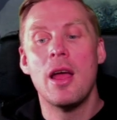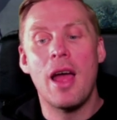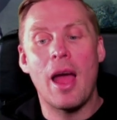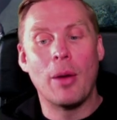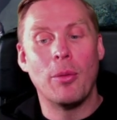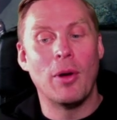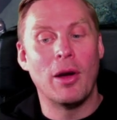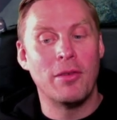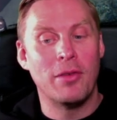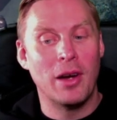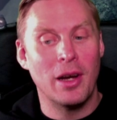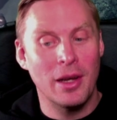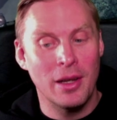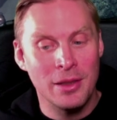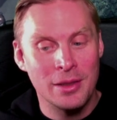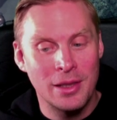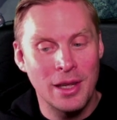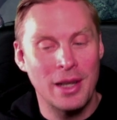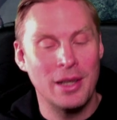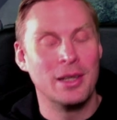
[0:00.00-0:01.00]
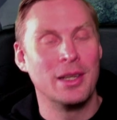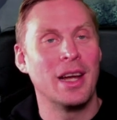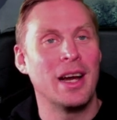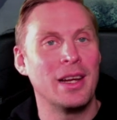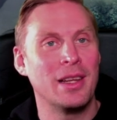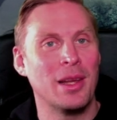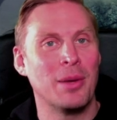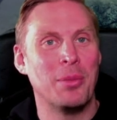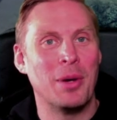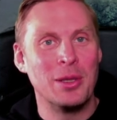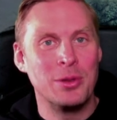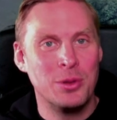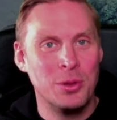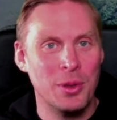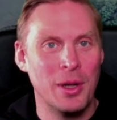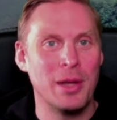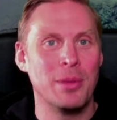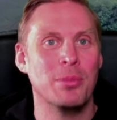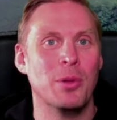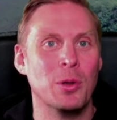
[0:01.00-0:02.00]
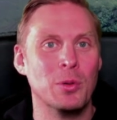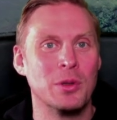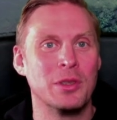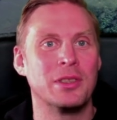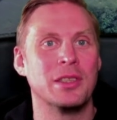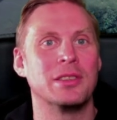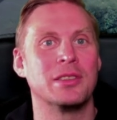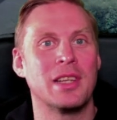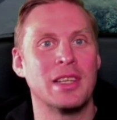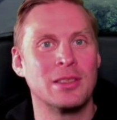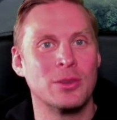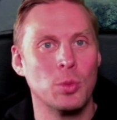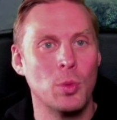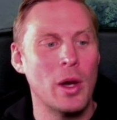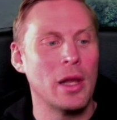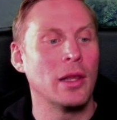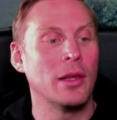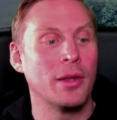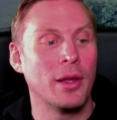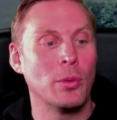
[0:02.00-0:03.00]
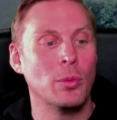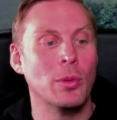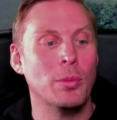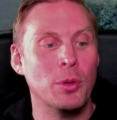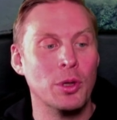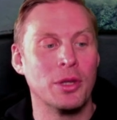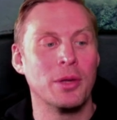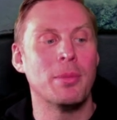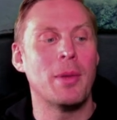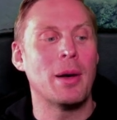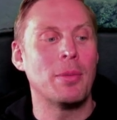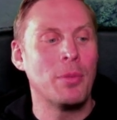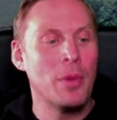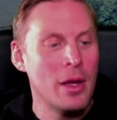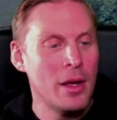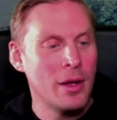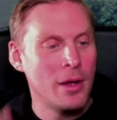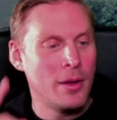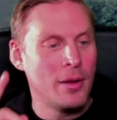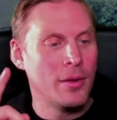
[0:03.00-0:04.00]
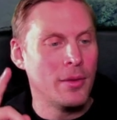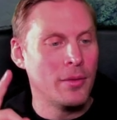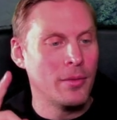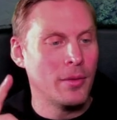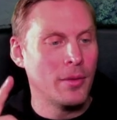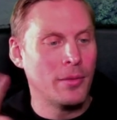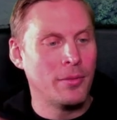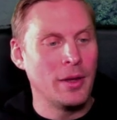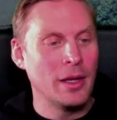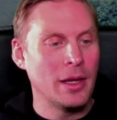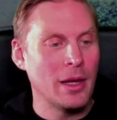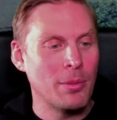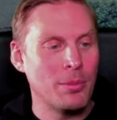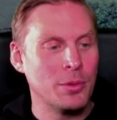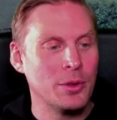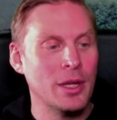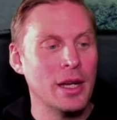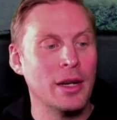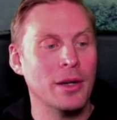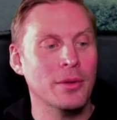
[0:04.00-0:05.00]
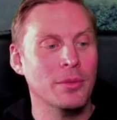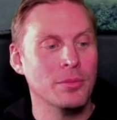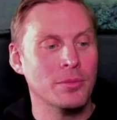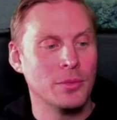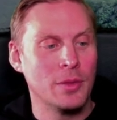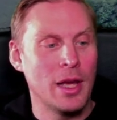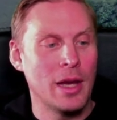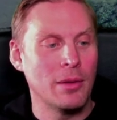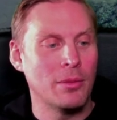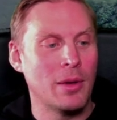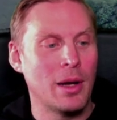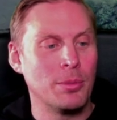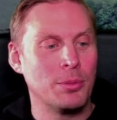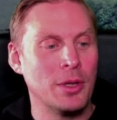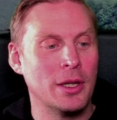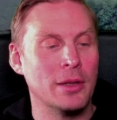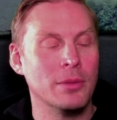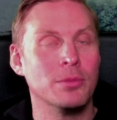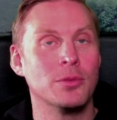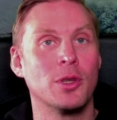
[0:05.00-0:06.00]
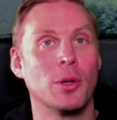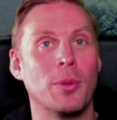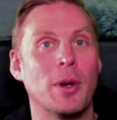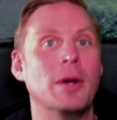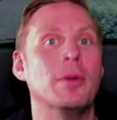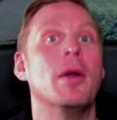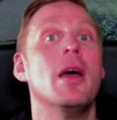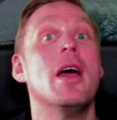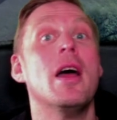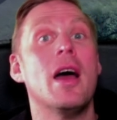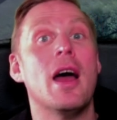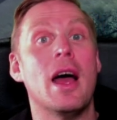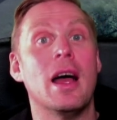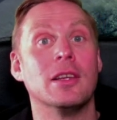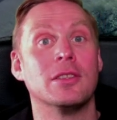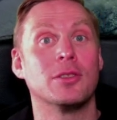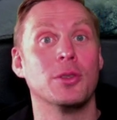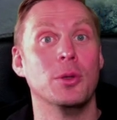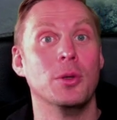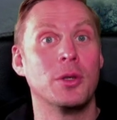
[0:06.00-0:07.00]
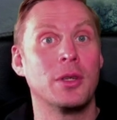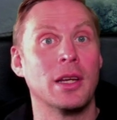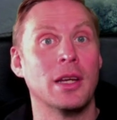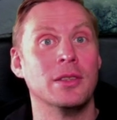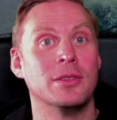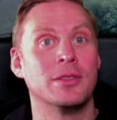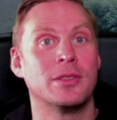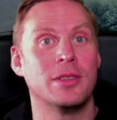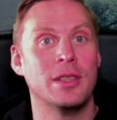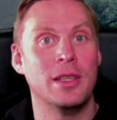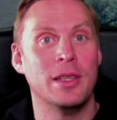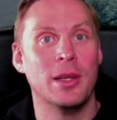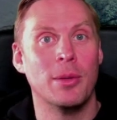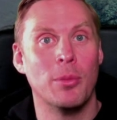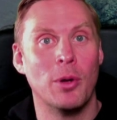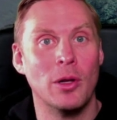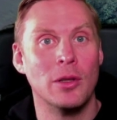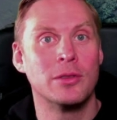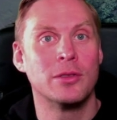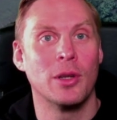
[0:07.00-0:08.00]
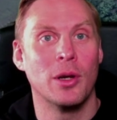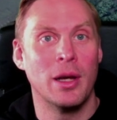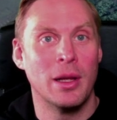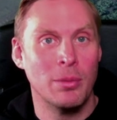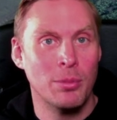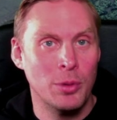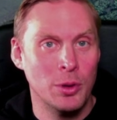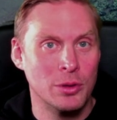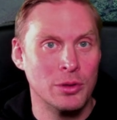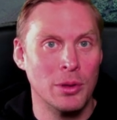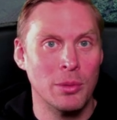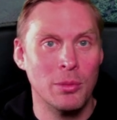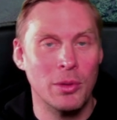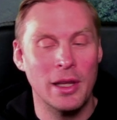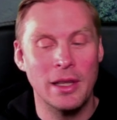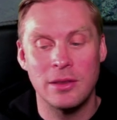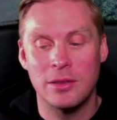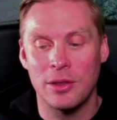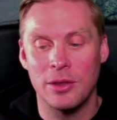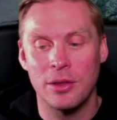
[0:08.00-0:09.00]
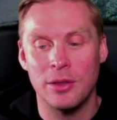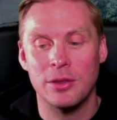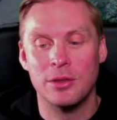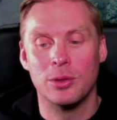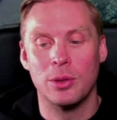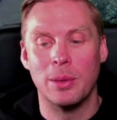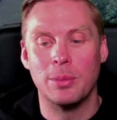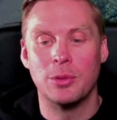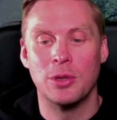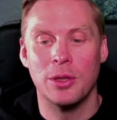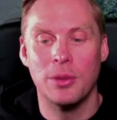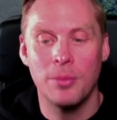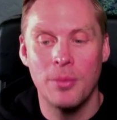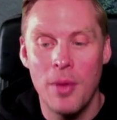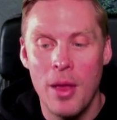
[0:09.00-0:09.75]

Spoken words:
and we have an entire guide about terrain bonuses as well, and I will put them up, I think up there, yeah, up there somewhere, so you can see them also, and put some links in the description.